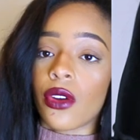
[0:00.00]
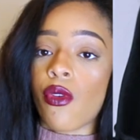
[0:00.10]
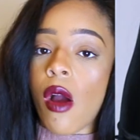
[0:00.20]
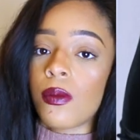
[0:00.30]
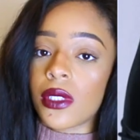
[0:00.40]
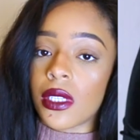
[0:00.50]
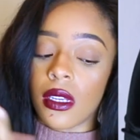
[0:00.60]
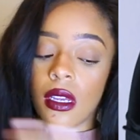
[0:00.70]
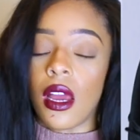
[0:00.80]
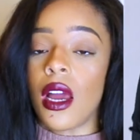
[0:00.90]
cropped
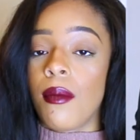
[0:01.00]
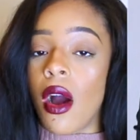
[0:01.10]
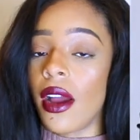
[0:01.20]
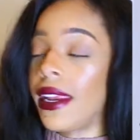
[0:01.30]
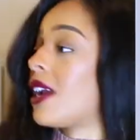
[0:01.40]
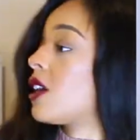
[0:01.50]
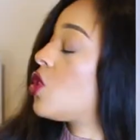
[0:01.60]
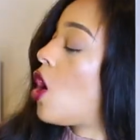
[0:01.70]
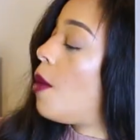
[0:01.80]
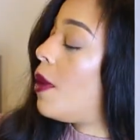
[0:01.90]
high neck
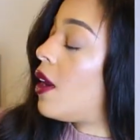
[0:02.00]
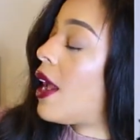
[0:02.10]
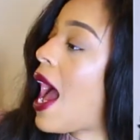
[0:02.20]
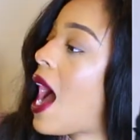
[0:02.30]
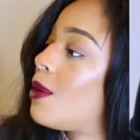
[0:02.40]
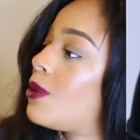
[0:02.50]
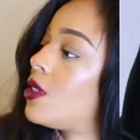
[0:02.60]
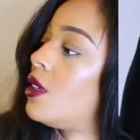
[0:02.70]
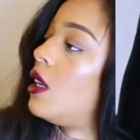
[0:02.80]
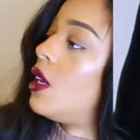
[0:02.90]
top, and I
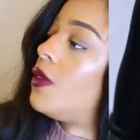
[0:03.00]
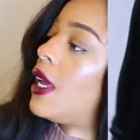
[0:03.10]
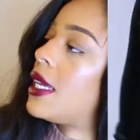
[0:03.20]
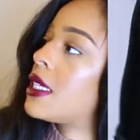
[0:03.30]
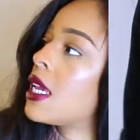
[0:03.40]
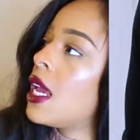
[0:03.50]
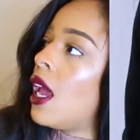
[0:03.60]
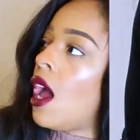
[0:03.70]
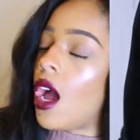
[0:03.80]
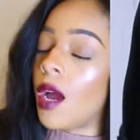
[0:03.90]
absolutely love this.
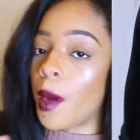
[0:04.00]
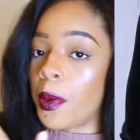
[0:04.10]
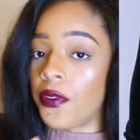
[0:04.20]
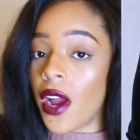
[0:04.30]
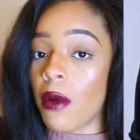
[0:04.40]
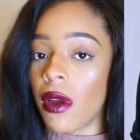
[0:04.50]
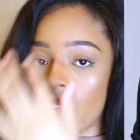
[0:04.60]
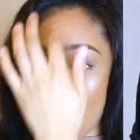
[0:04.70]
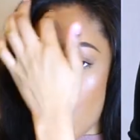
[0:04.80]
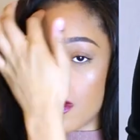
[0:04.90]
I prefer wearing
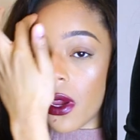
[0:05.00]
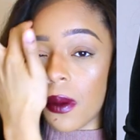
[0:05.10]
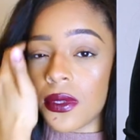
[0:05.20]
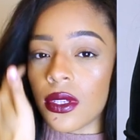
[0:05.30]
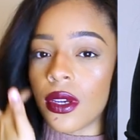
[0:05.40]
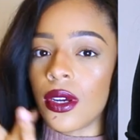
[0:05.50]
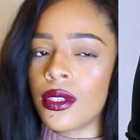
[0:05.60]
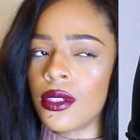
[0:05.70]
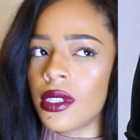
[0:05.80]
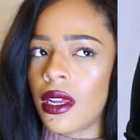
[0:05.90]
crop tops
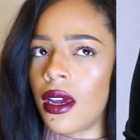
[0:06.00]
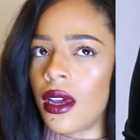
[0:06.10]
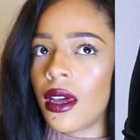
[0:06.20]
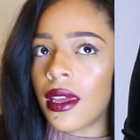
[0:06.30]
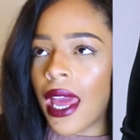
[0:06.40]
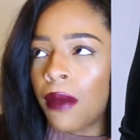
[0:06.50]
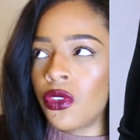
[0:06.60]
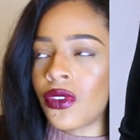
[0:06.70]
under cami